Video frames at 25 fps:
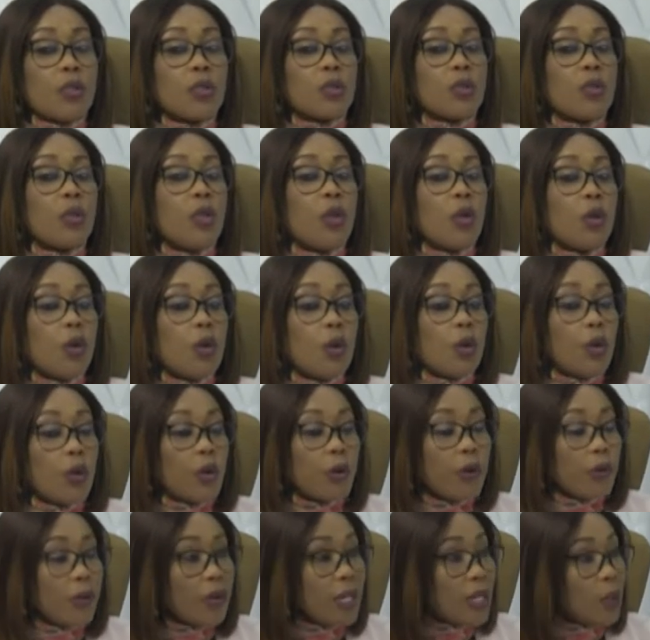
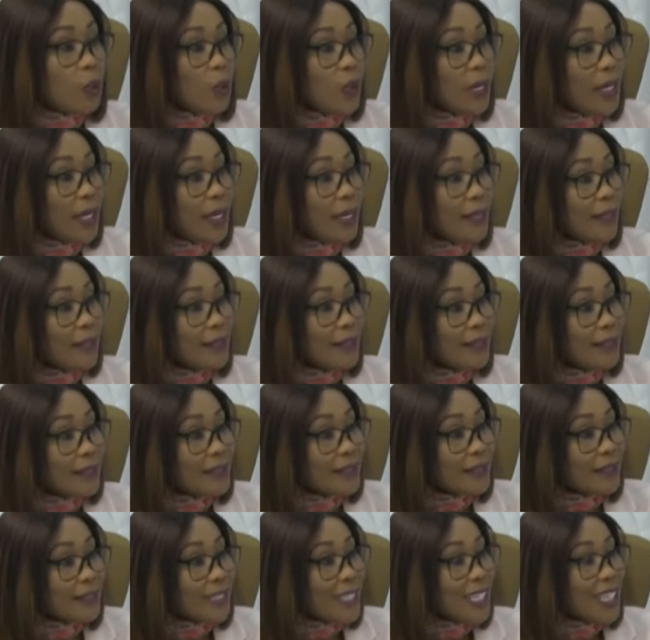lure away
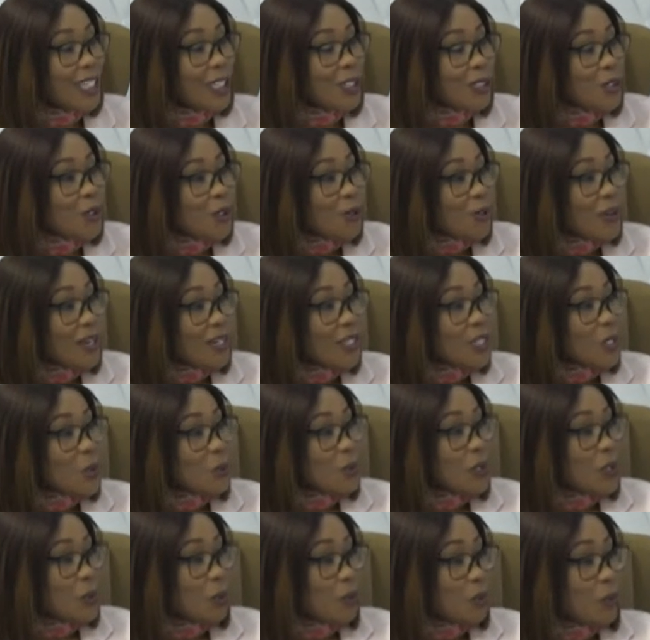ignorant
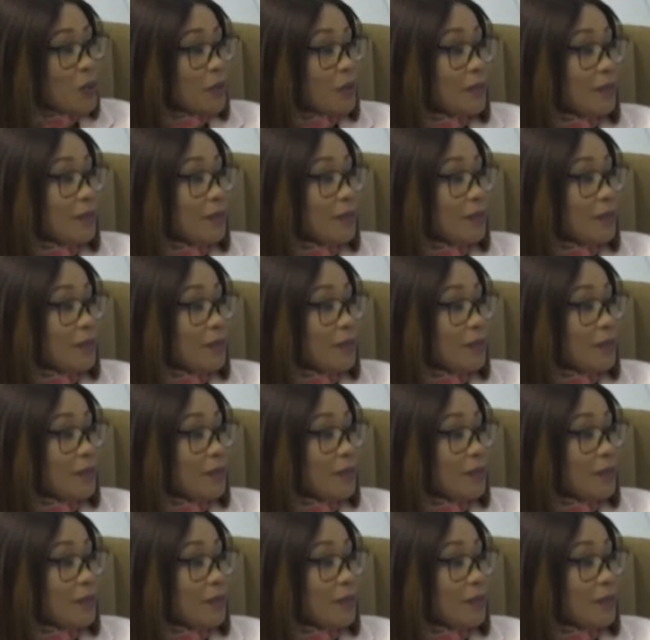people.